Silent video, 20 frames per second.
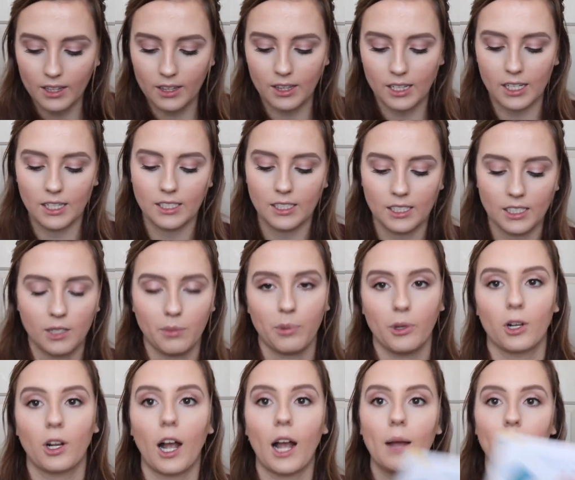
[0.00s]
This is a
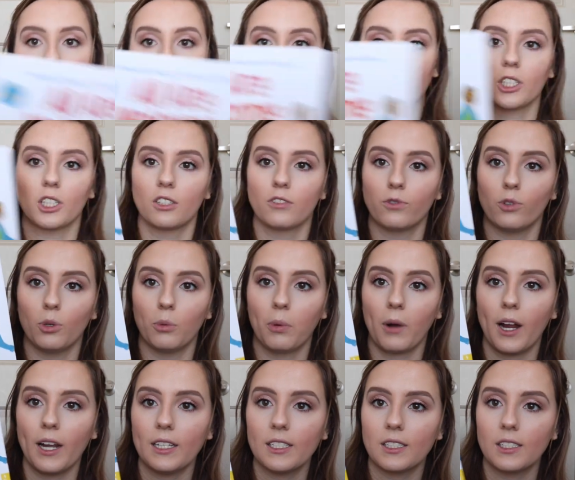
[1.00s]
book I purchased full
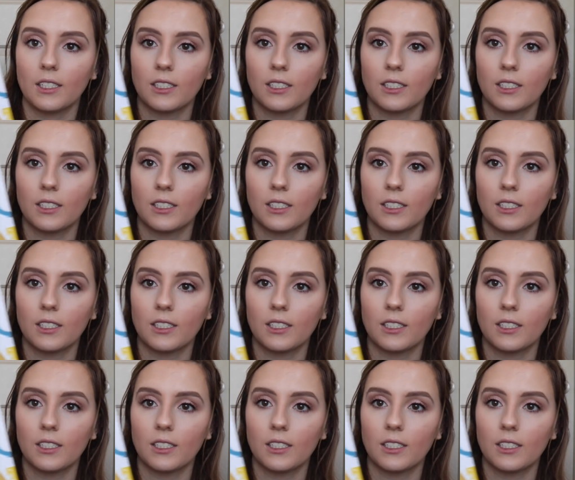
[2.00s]
price.